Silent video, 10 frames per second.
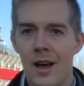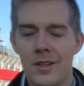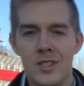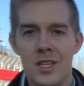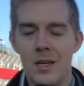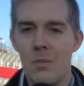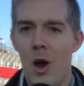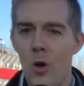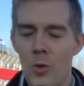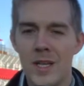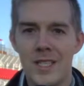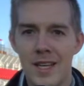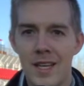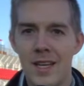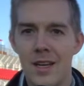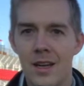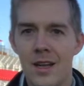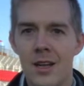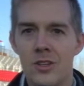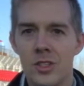This team 0-10
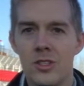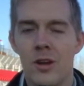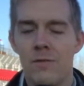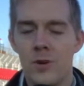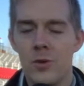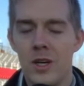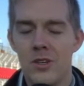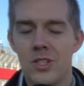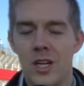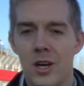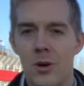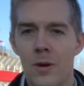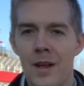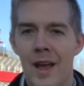just a few years ago,